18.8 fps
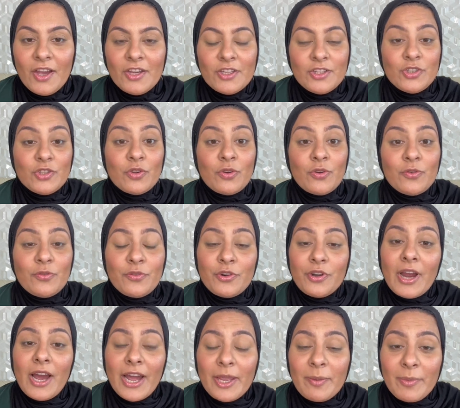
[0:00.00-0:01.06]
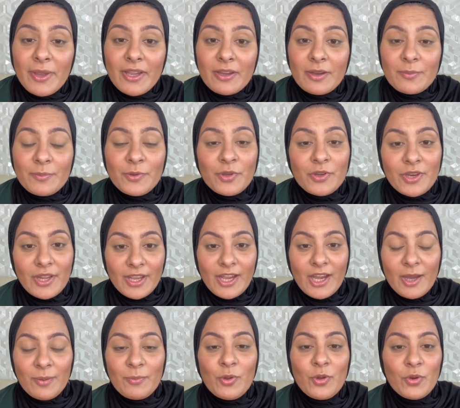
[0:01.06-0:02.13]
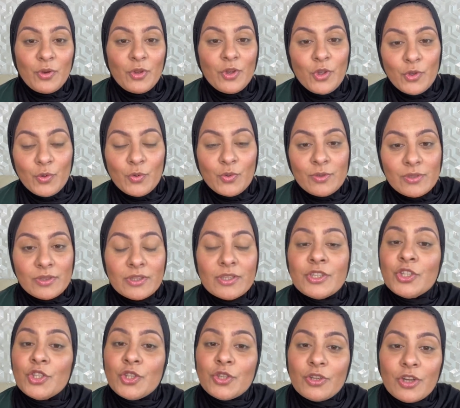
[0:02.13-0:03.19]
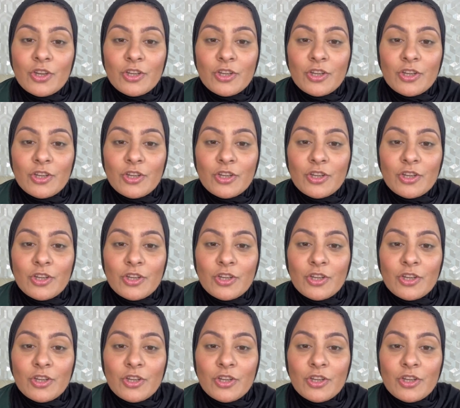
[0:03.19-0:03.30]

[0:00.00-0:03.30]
So for eye makeup today, I'm going to use the Sugar